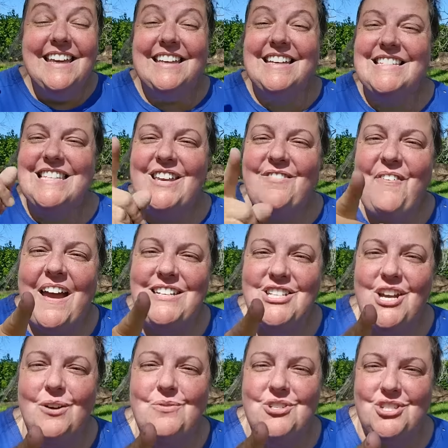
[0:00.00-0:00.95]
Because if I
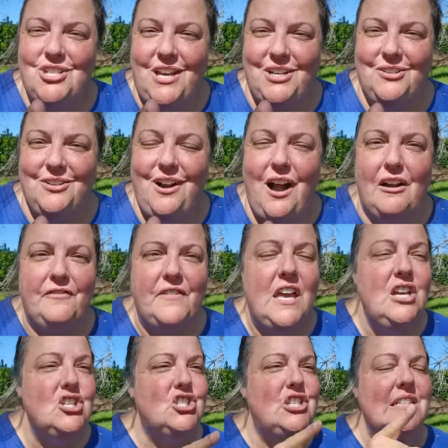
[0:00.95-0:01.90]
don't shut her off,
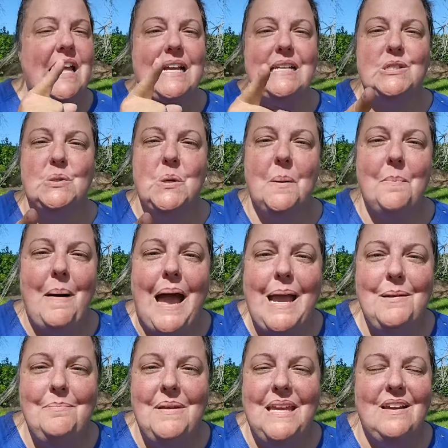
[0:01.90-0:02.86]
she likes to
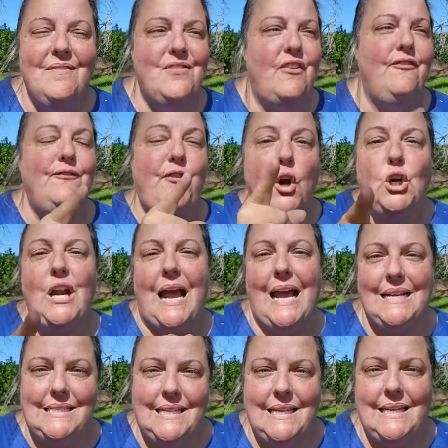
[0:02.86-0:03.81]
remind me of the fart
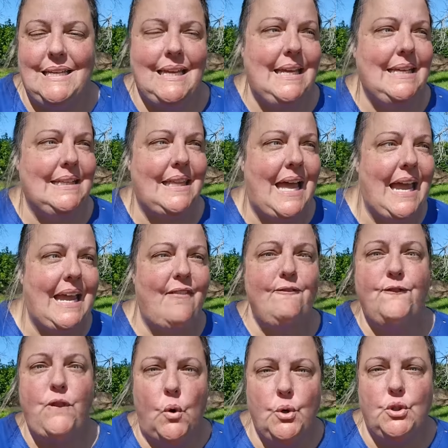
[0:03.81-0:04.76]
I did in like
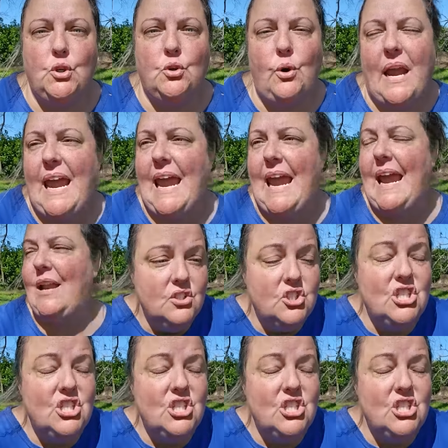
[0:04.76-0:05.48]
fourth grade.